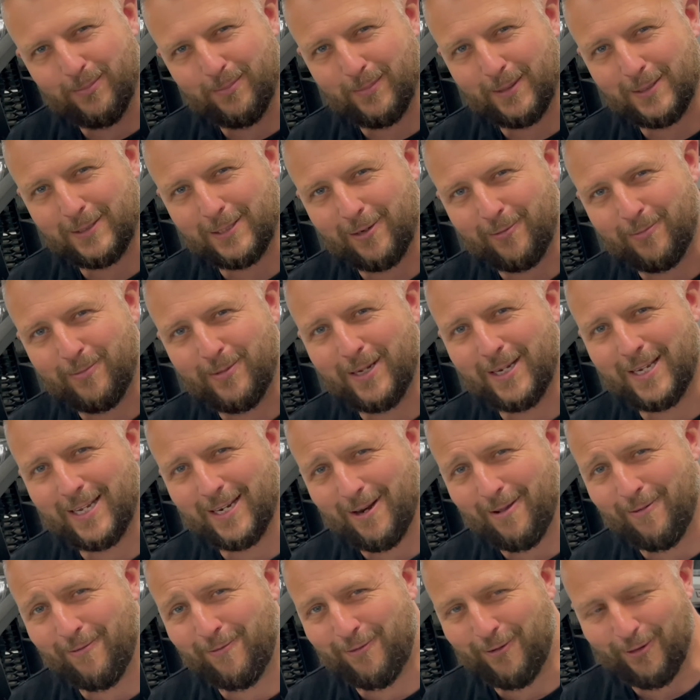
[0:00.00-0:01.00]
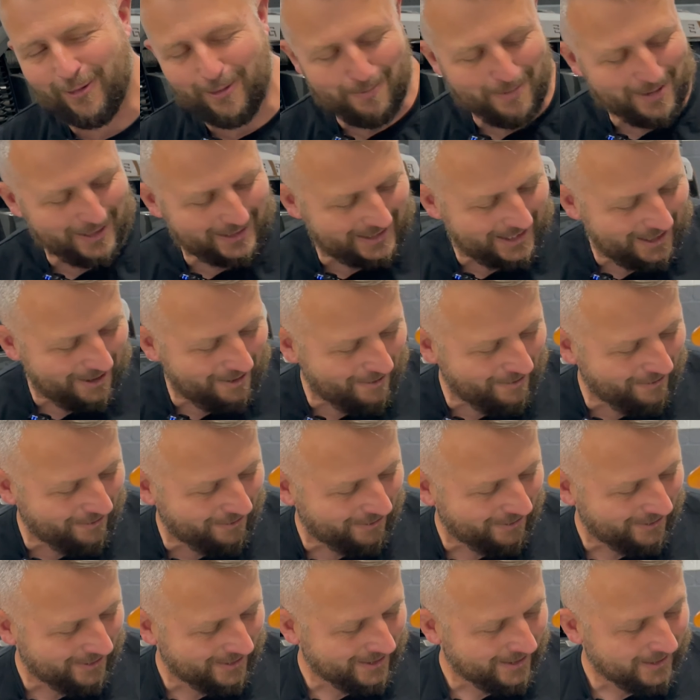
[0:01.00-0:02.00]
myself making a fool of
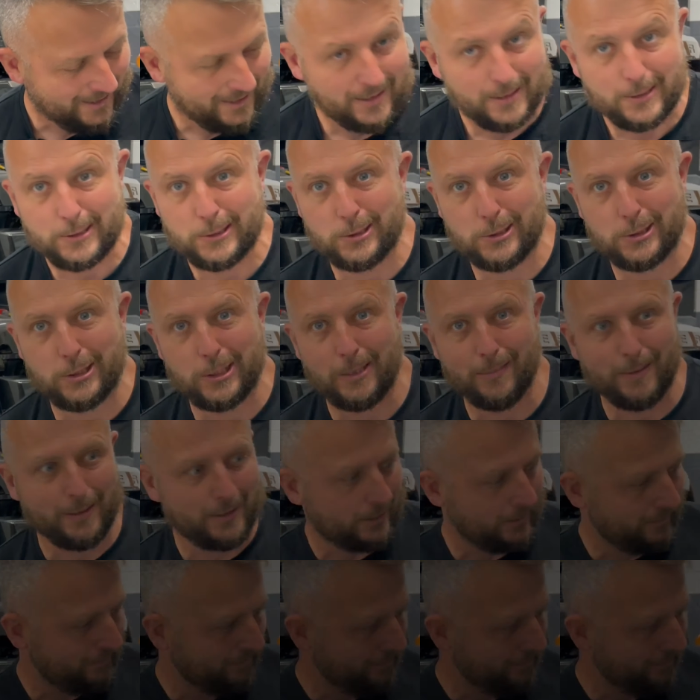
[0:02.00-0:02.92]
myself. See you in a bit.